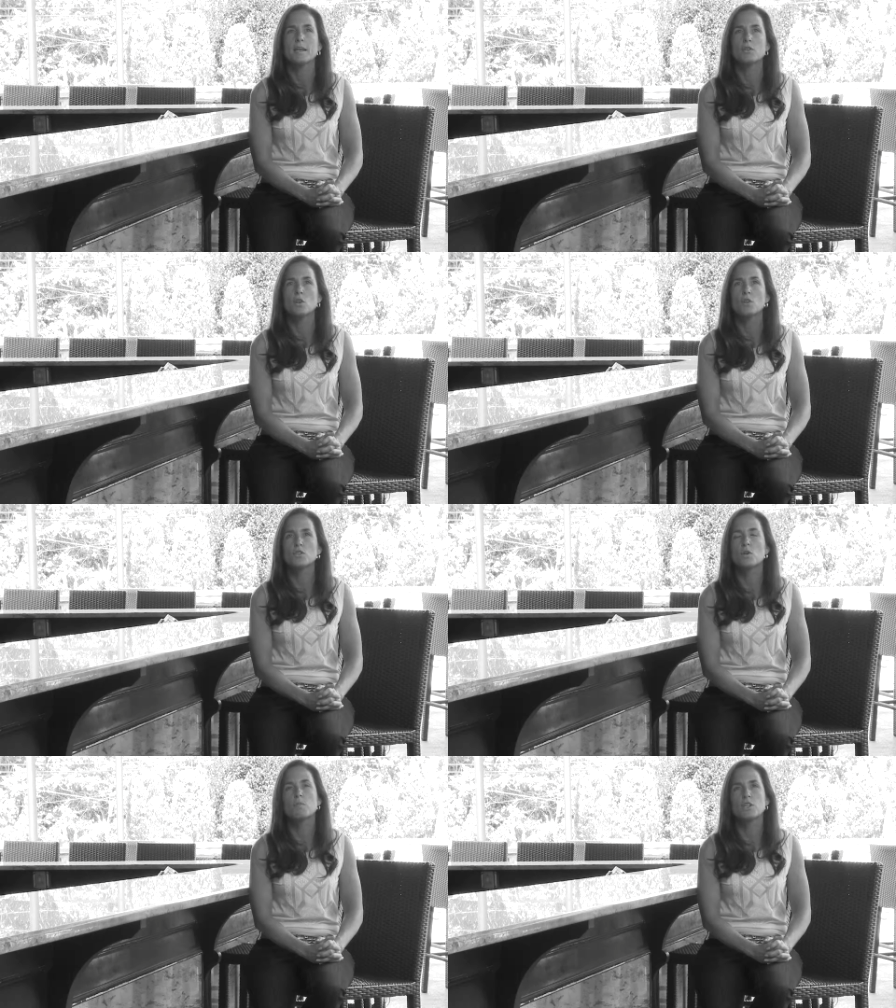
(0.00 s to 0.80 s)
It's
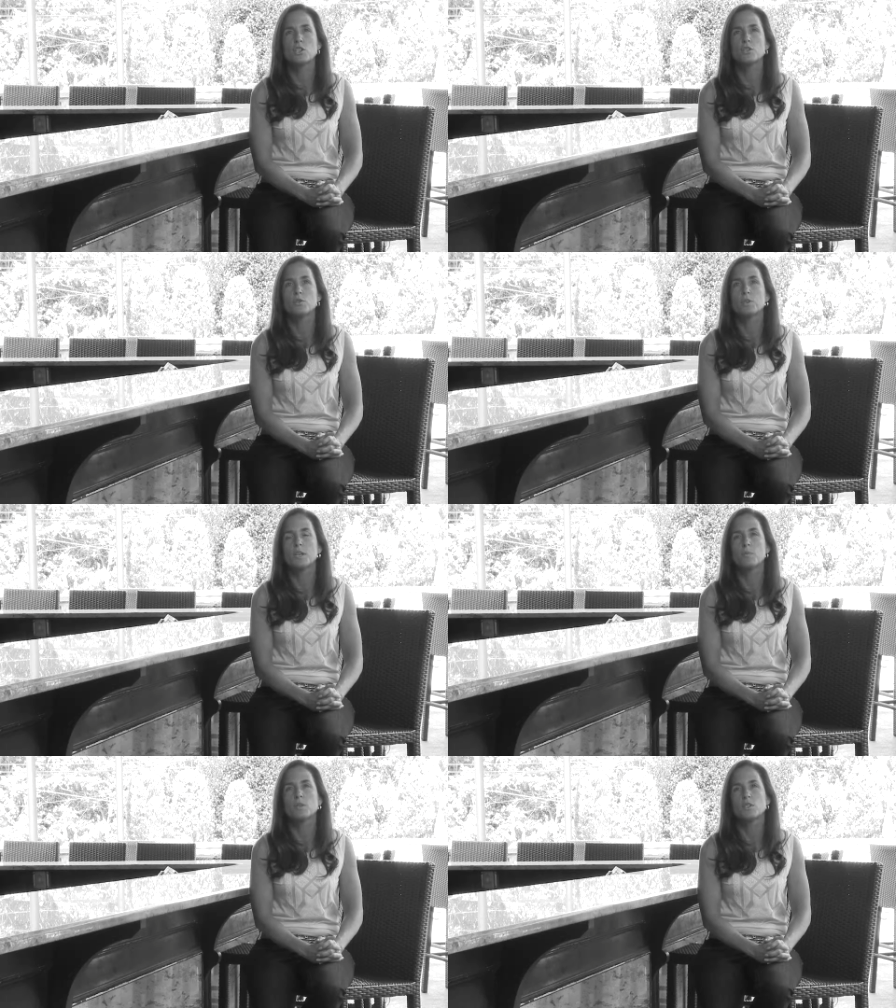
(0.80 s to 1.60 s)
also much easier to
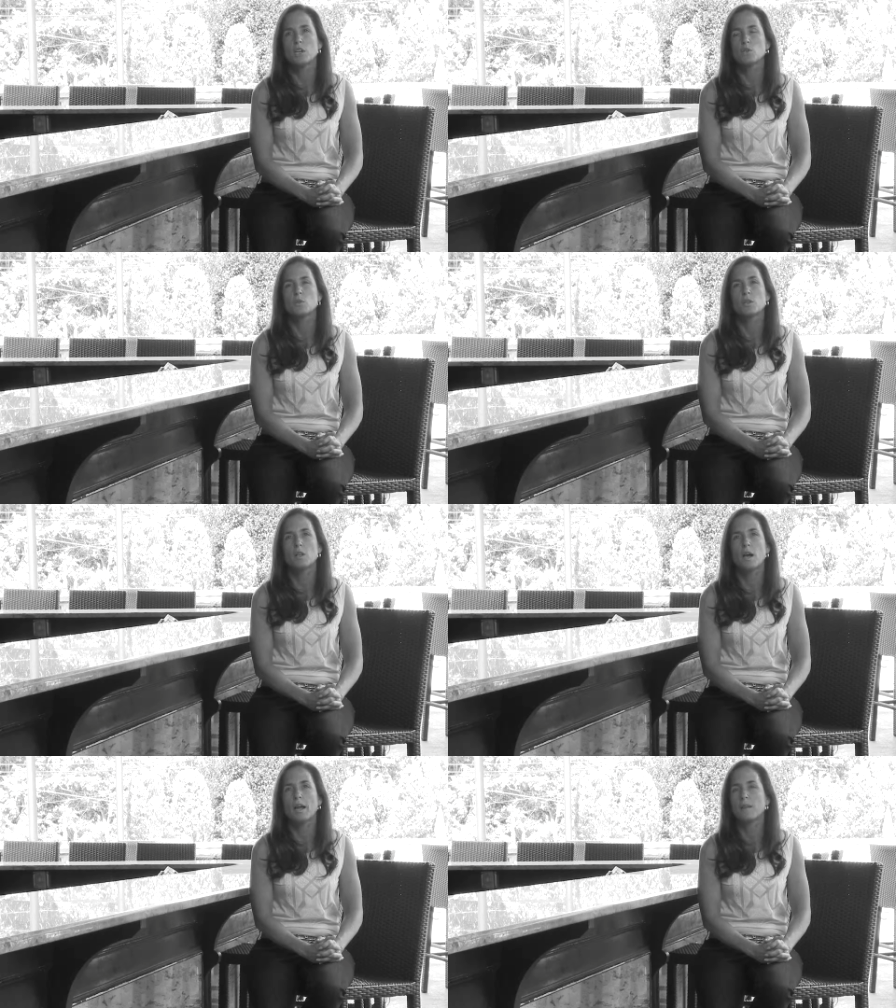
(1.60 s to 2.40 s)
keep in touch with
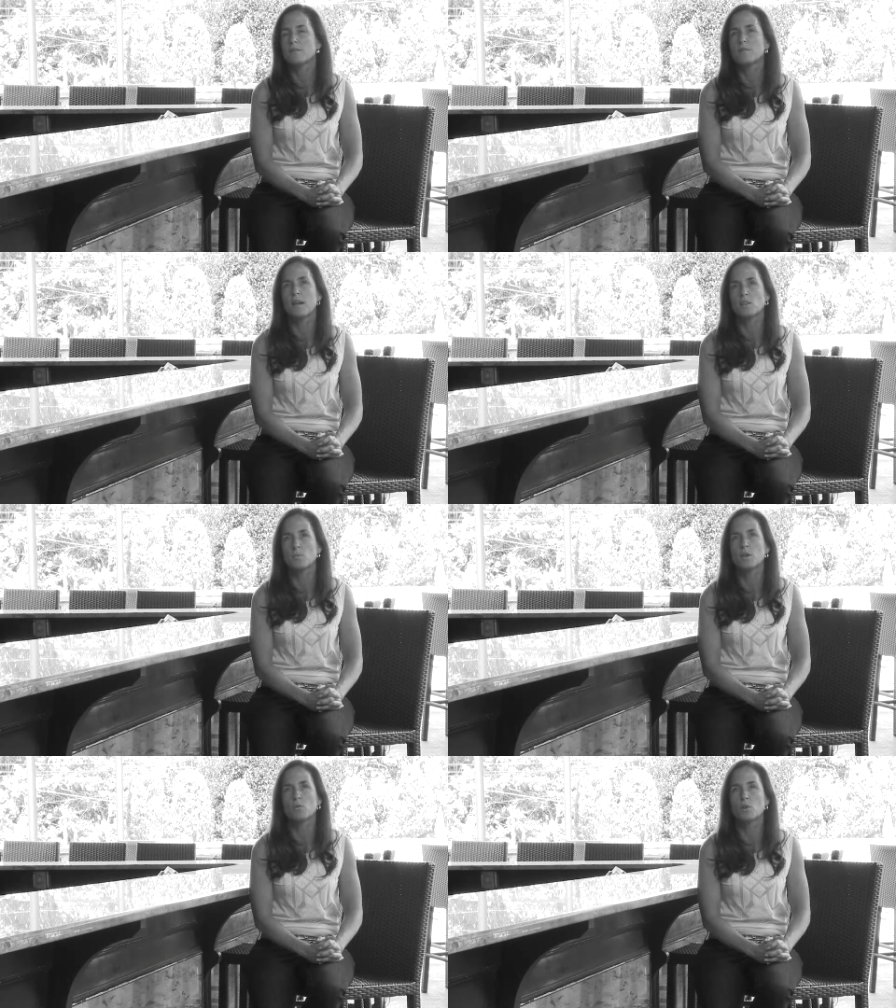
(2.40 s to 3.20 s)
clients, and that's
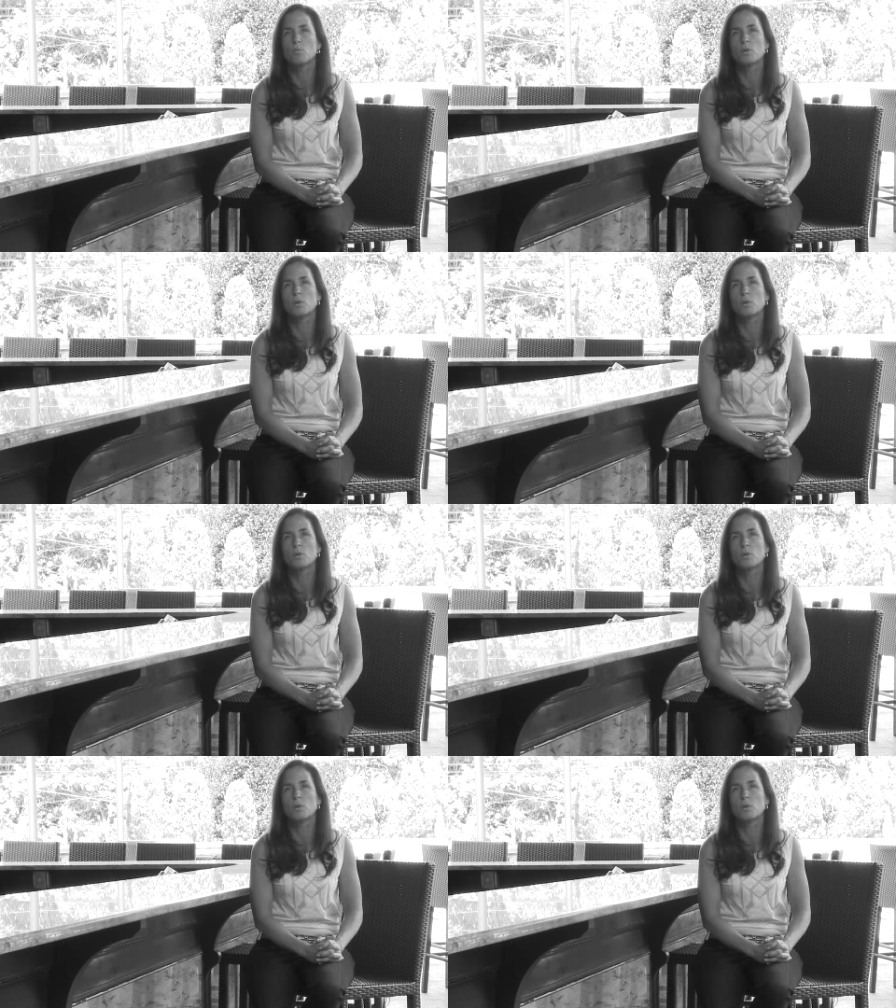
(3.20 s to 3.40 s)
been a real